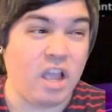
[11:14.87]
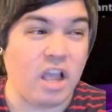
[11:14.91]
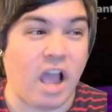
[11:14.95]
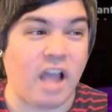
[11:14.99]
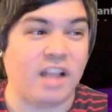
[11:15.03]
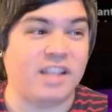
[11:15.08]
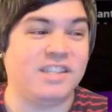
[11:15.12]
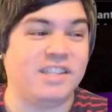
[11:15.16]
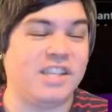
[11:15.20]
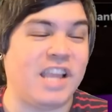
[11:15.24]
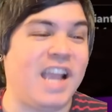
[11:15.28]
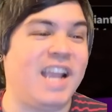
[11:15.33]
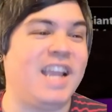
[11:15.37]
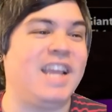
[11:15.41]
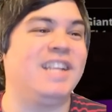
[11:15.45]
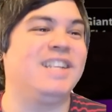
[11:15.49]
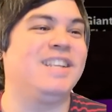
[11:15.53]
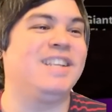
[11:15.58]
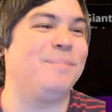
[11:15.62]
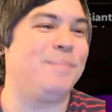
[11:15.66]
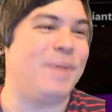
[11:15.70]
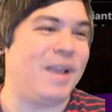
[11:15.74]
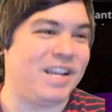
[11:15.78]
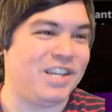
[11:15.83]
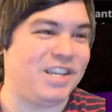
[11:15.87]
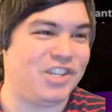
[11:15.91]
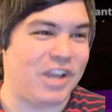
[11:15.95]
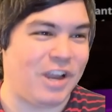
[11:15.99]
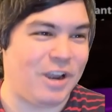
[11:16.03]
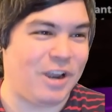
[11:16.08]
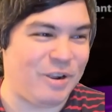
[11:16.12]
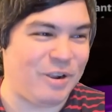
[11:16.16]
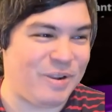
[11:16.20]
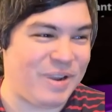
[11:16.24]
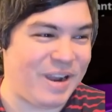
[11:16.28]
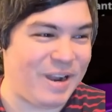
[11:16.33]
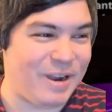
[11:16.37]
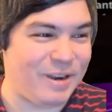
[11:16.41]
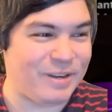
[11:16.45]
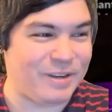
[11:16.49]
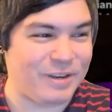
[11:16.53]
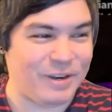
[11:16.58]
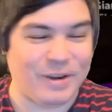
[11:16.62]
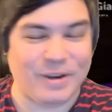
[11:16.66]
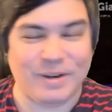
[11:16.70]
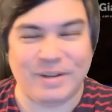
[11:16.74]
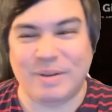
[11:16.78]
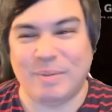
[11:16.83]
a second to best shadow
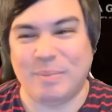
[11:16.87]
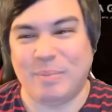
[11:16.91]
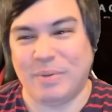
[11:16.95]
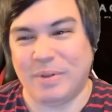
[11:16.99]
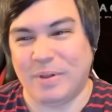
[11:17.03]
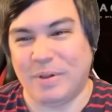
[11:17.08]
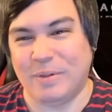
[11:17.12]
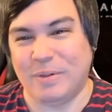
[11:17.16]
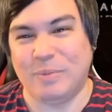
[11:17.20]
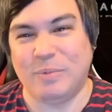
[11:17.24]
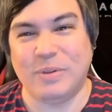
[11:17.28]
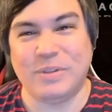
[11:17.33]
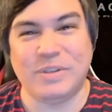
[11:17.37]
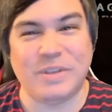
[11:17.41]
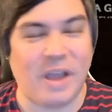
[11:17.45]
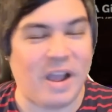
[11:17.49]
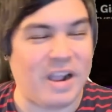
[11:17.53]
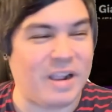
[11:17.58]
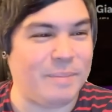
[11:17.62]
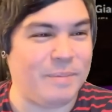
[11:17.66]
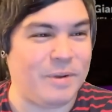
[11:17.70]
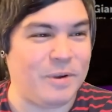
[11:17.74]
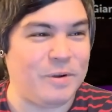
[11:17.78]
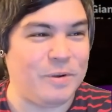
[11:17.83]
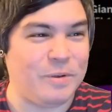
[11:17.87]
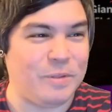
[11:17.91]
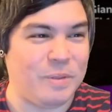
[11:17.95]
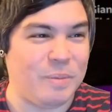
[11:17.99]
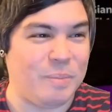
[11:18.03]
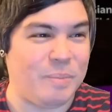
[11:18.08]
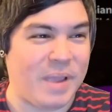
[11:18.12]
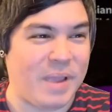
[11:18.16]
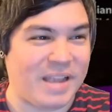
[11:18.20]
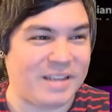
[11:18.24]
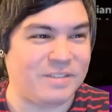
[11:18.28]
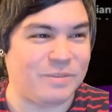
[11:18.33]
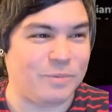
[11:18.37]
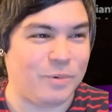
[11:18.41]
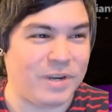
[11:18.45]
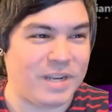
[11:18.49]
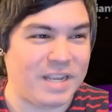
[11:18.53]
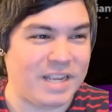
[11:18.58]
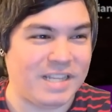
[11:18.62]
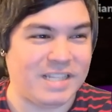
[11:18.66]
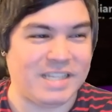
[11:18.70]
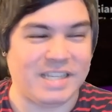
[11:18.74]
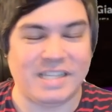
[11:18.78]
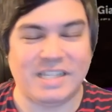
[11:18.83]
character to build. We'll talk about who the best one
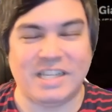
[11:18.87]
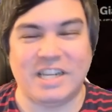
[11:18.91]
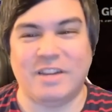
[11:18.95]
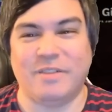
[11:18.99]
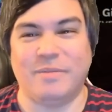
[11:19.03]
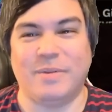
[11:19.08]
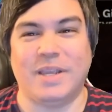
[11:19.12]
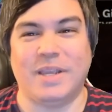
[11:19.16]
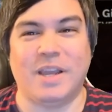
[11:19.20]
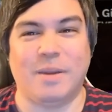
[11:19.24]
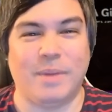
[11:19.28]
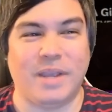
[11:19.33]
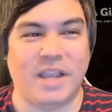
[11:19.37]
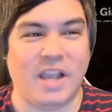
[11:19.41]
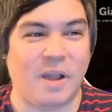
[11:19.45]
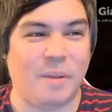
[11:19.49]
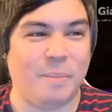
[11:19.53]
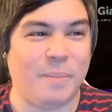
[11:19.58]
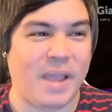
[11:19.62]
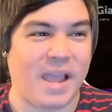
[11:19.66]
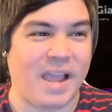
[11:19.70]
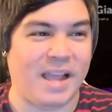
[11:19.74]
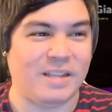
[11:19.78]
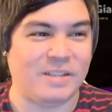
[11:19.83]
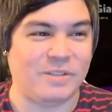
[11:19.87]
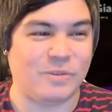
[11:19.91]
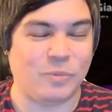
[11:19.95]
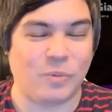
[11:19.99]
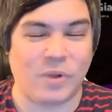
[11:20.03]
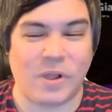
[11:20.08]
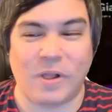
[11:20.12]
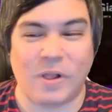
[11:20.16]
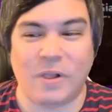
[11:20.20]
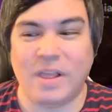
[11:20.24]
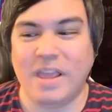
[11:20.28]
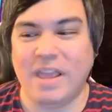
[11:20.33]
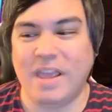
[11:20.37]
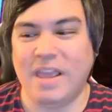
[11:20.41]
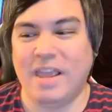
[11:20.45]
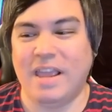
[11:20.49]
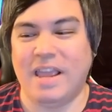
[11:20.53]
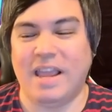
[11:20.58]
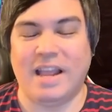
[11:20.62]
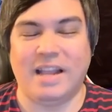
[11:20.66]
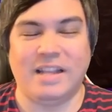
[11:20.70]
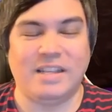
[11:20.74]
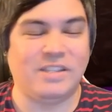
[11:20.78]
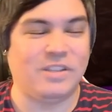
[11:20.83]
is. He's going to be coming up as well.
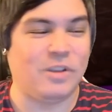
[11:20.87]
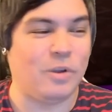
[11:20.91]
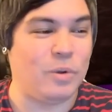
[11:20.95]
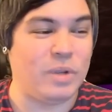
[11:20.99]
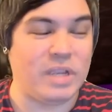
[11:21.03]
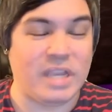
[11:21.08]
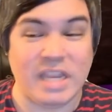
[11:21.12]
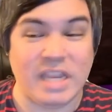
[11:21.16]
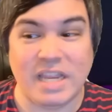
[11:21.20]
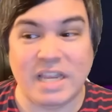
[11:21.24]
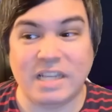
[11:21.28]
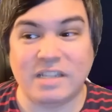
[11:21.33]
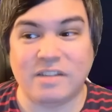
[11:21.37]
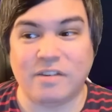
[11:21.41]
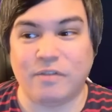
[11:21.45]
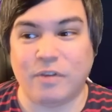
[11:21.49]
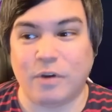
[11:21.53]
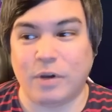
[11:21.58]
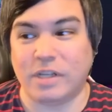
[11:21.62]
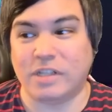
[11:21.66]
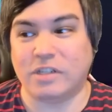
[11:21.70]
And so he is a very